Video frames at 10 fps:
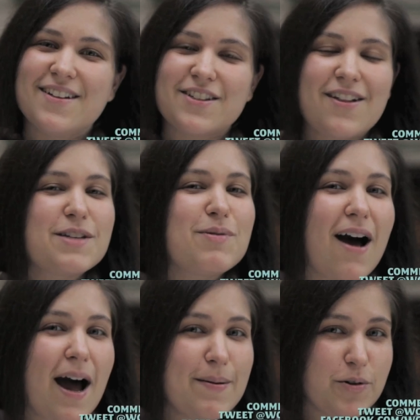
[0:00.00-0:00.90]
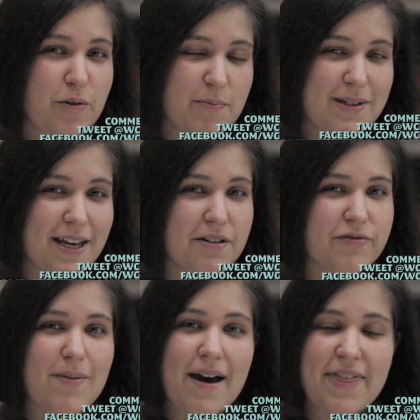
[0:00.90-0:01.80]
So that's what I'm doing with potatoes
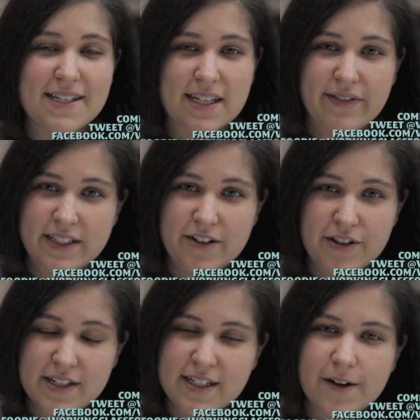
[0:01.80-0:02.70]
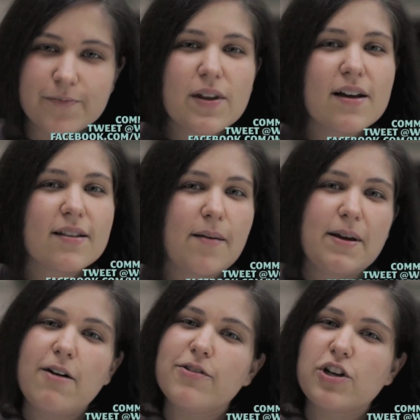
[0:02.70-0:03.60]
for my Thanksgiving dinner this year. Let me
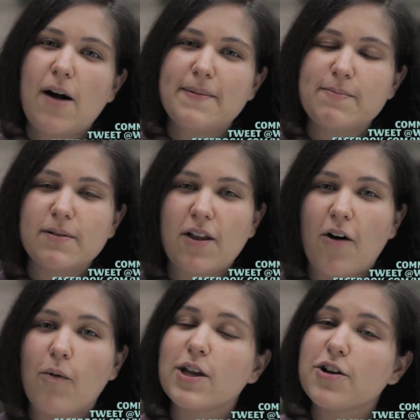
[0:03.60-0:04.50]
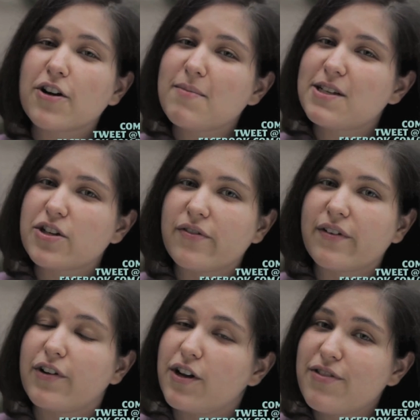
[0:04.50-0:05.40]
know in the comments below what you're going to be serving
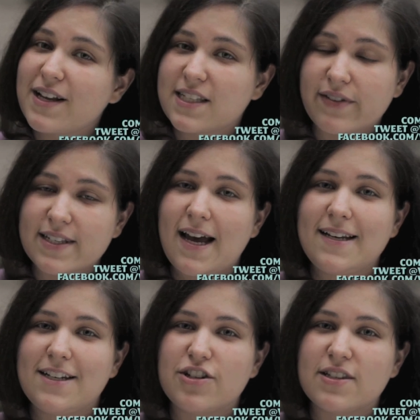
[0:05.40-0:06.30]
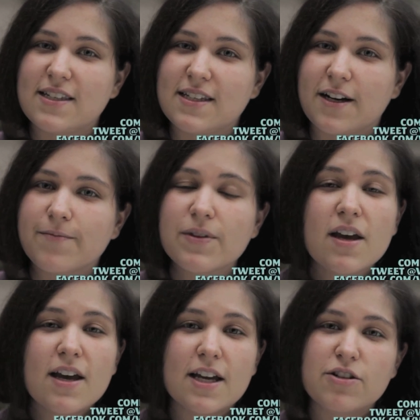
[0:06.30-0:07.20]
for your Thanksgiving side dishes this year,
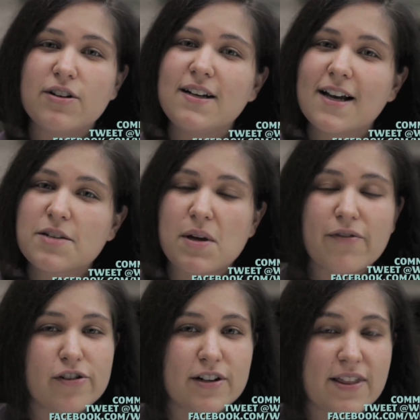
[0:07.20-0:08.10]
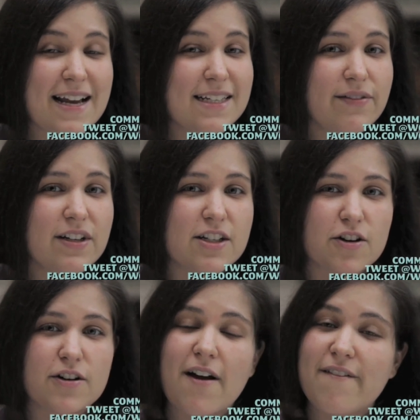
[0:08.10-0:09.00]
and tune in next week for a Thanksgiving
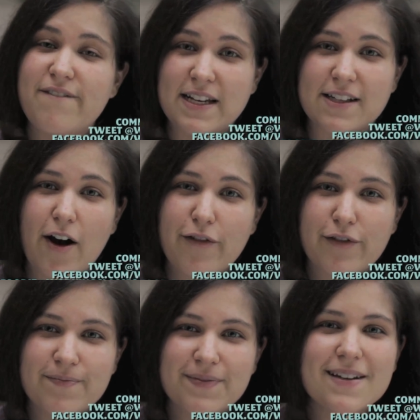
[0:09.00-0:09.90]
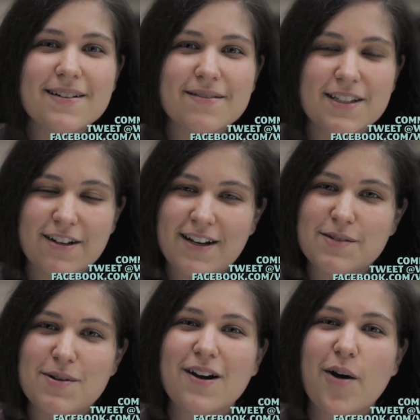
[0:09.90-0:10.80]
dessert face-off. See you next
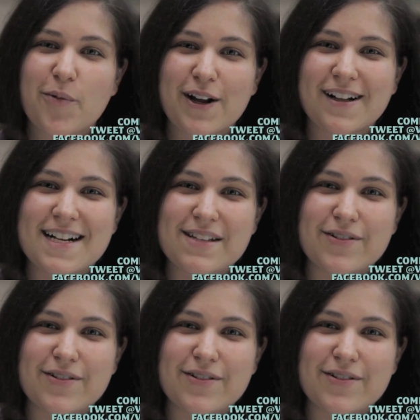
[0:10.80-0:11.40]
week on Working Class